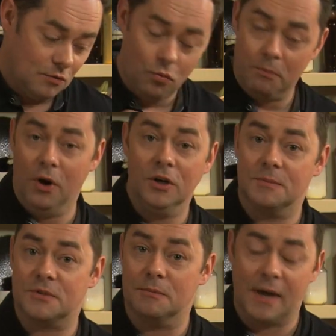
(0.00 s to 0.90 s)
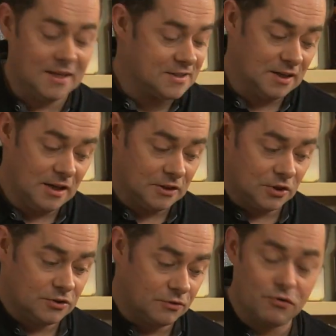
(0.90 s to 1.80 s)
boiled up some pasta, a
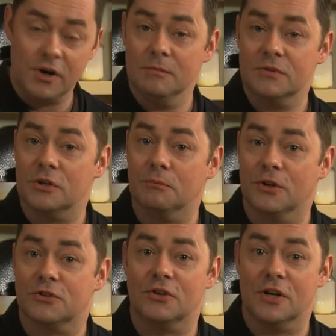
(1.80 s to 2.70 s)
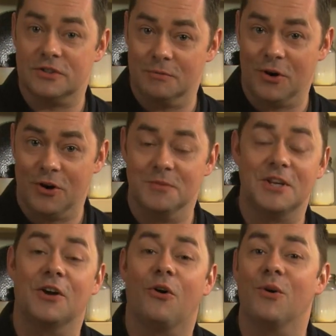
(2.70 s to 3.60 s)
touch of cream, some mustard and some herbs,
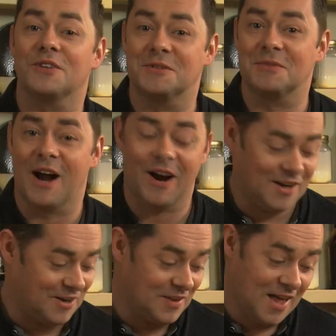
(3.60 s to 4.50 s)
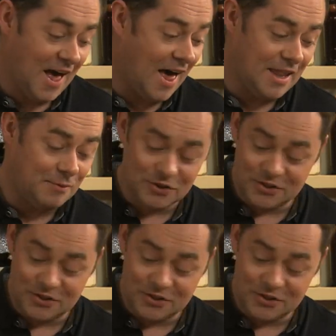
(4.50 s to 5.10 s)
and of course some garlic, and then